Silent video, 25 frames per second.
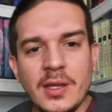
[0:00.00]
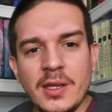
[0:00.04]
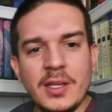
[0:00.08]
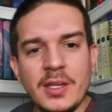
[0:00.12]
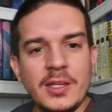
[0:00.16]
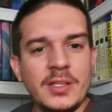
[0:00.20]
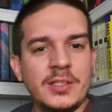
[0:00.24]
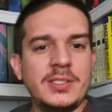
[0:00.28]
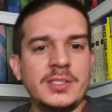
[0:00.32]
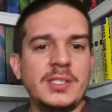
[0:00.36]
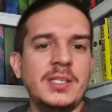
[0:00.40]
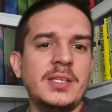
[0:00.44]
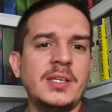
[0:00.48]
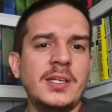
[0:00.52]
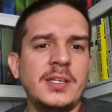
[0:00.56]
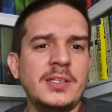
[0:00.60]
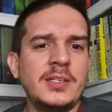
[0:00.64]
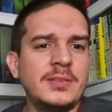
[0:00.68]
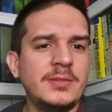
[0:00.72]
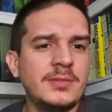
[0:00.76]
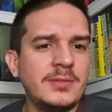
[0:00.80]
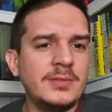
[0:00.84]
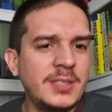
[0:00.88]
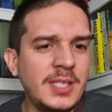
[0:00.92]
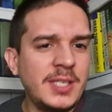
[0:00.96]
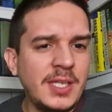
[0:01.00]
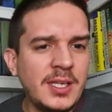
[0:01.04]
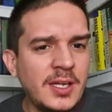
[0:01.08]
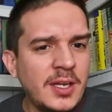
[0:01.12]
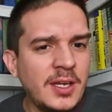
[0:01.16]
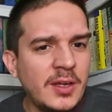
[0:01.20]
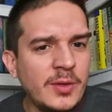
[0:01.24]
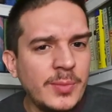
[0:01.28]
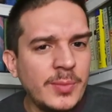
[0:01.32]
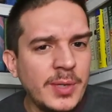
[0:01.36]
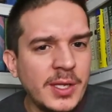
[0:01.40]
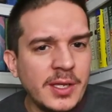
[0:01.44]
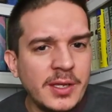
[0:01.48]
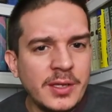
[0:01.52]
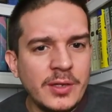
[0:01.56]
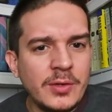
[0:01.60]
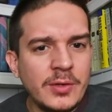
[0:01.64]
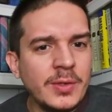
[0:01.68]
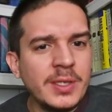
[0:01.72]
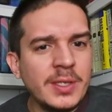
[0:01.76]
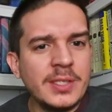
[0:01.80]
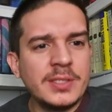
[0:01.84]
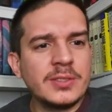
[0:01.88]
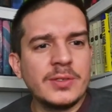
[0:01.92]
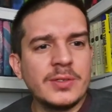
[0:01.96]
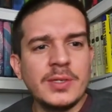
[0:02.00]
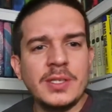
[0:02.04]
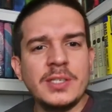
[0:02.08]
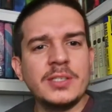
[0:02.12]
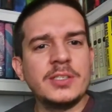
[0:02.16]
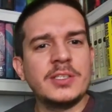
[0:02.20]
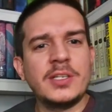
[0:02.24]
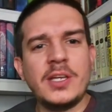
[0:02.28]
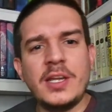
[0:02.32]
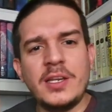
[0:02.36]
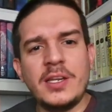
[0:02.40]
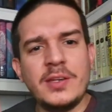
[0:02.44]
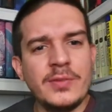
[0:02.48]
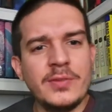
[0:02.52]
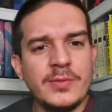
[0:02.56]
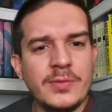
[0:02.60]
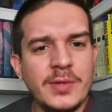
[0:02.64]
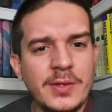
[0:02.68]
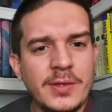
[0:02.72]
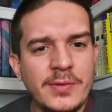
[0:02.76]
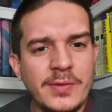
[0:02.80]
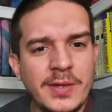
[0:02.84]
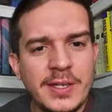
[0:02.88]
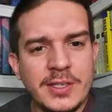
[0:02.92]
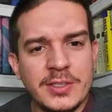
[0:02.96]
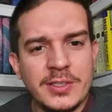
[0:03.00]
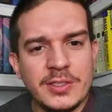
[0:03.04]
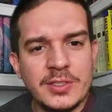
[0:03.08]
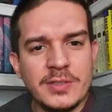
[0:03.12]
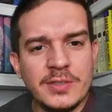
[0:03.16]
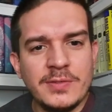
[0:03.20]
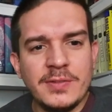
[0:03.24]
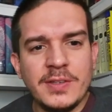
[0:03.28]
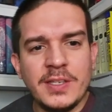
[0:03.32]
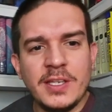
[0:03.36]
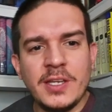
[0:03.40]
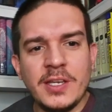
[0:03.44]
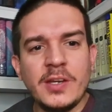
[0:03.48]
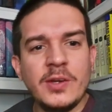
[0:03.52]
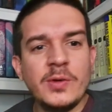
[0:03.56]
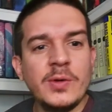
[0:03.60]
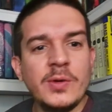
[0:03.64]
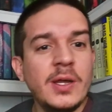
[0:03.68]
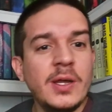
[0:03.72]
See, I've taken out my green screen, kind of rearranged the video.